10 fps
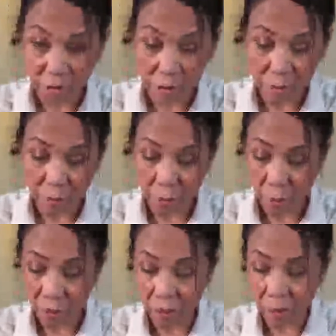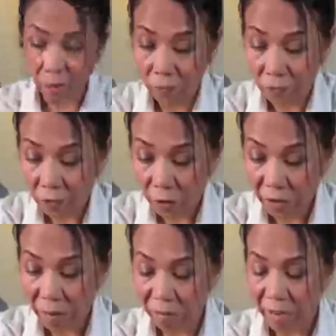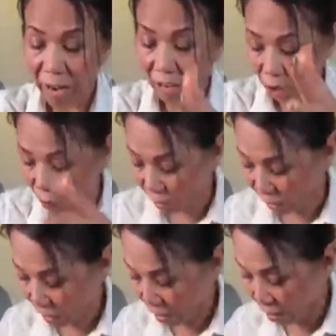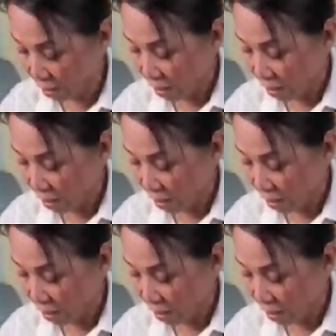It was broken. I have to handle with care.